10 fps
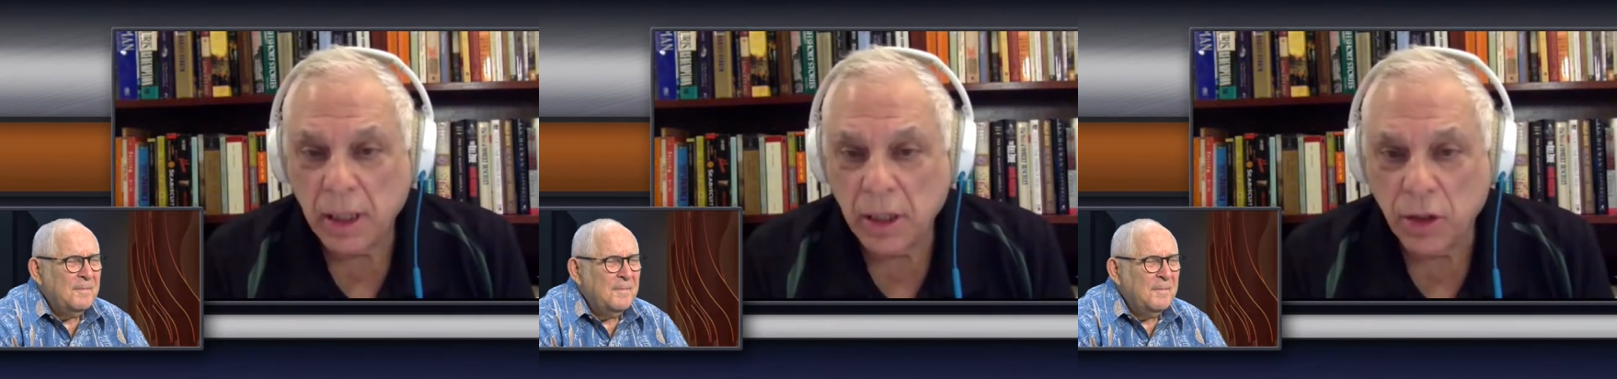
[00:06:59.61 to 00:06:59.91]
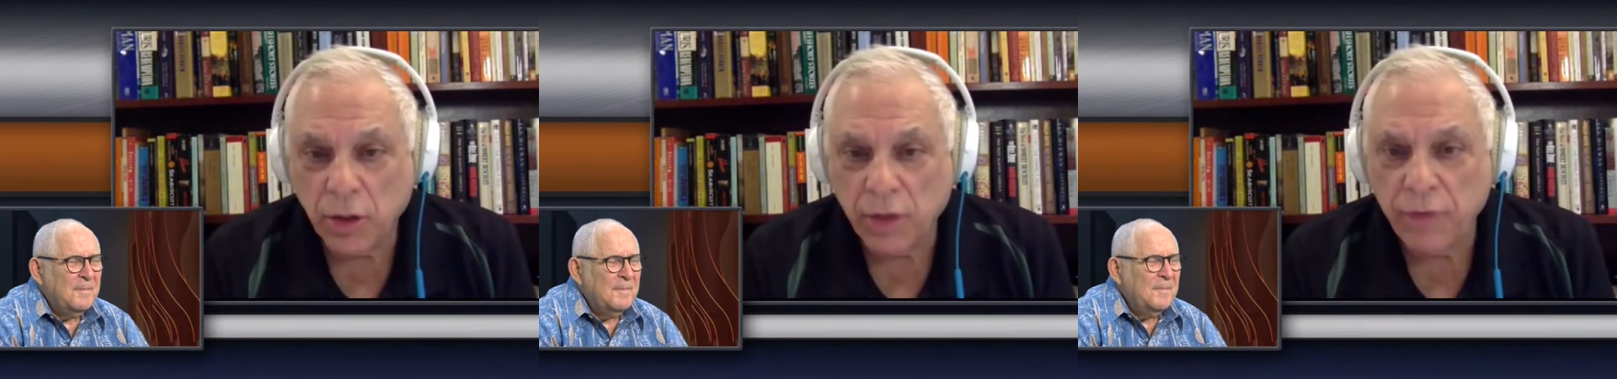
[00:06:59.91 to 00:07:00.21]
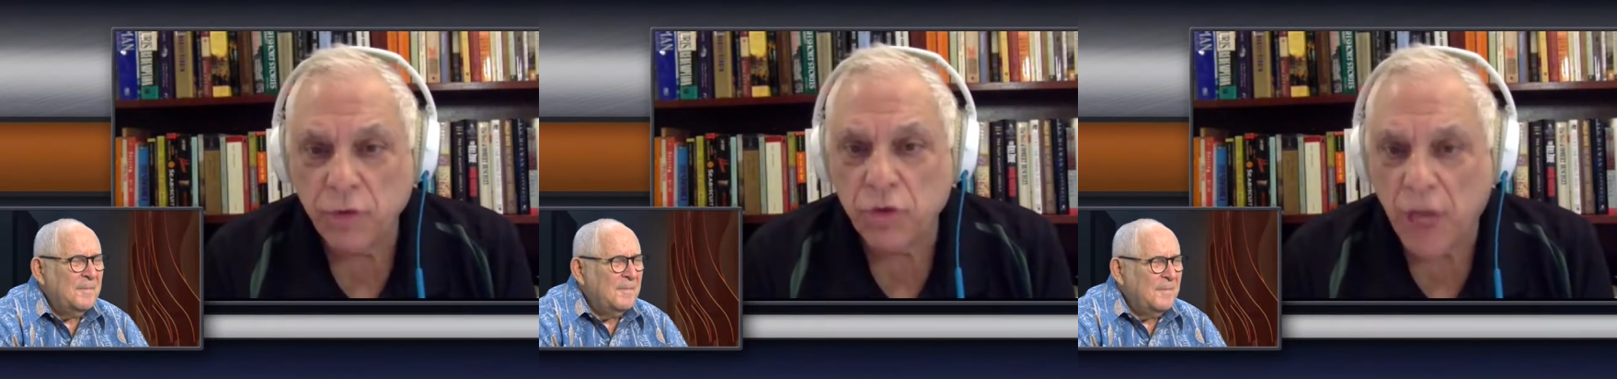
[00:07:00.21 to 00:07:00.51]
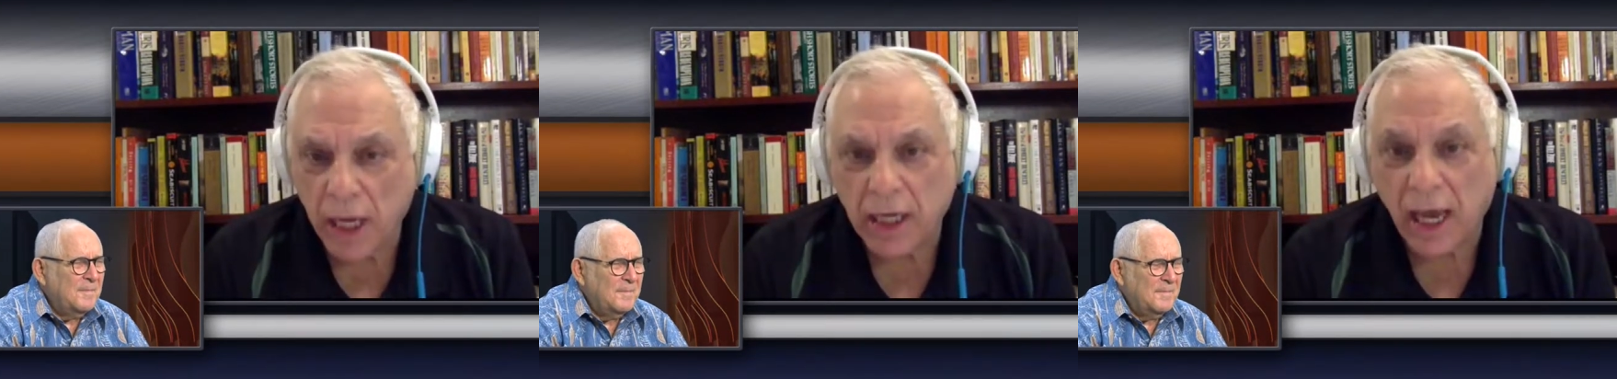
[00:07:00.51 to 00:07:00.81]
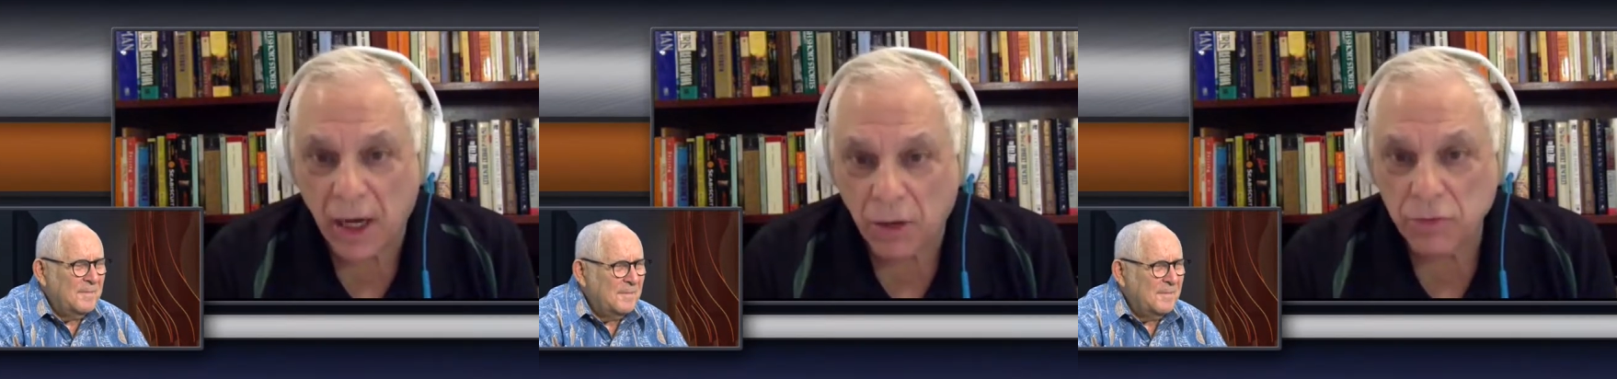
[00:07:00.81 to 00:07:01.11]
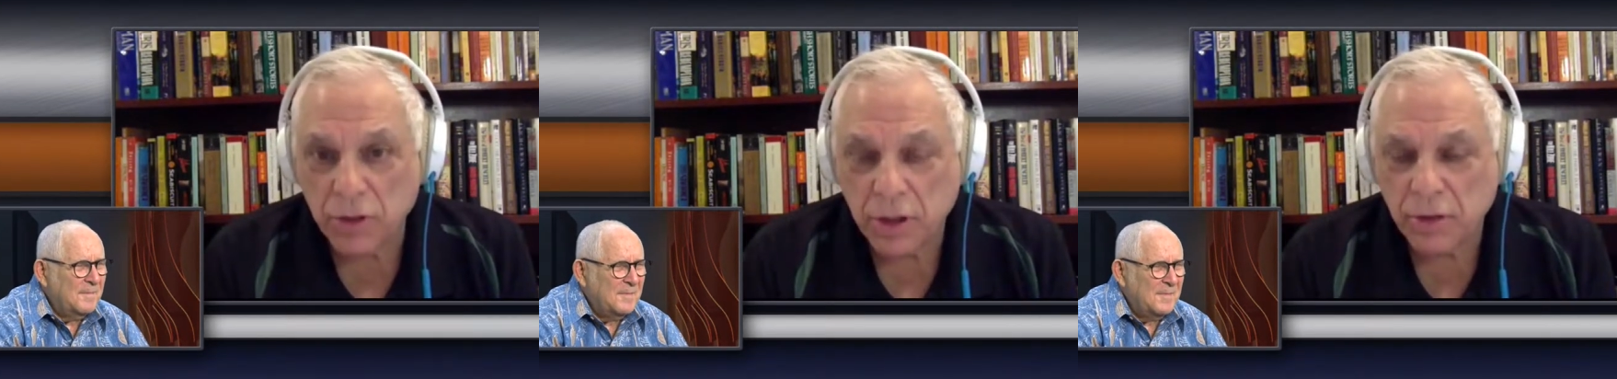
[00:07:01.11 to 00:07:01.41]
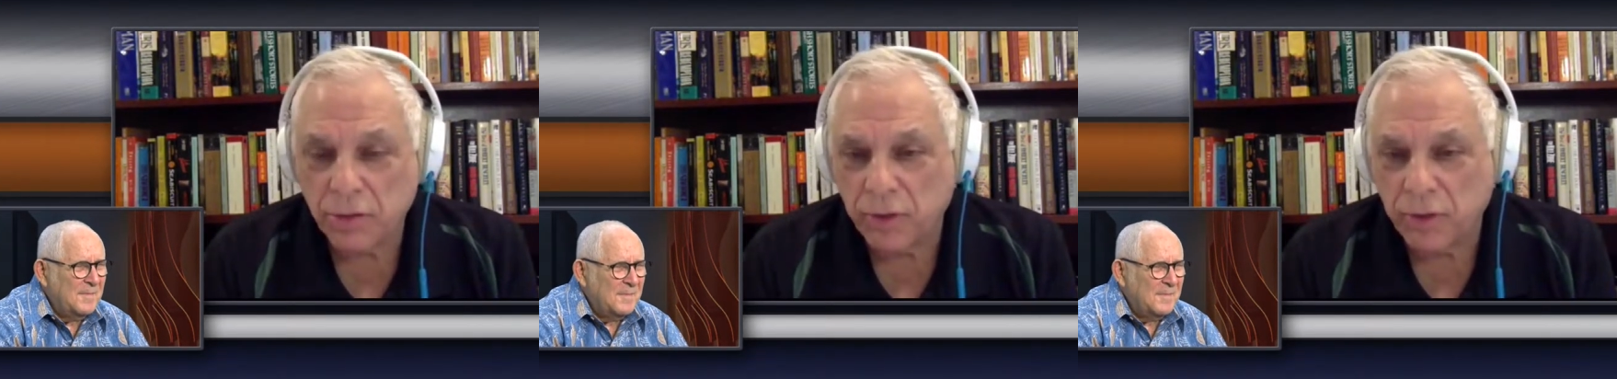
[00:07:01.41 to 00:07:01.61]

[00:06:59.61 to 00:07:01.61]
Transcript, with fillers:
Speaker 1: you know, if you take out three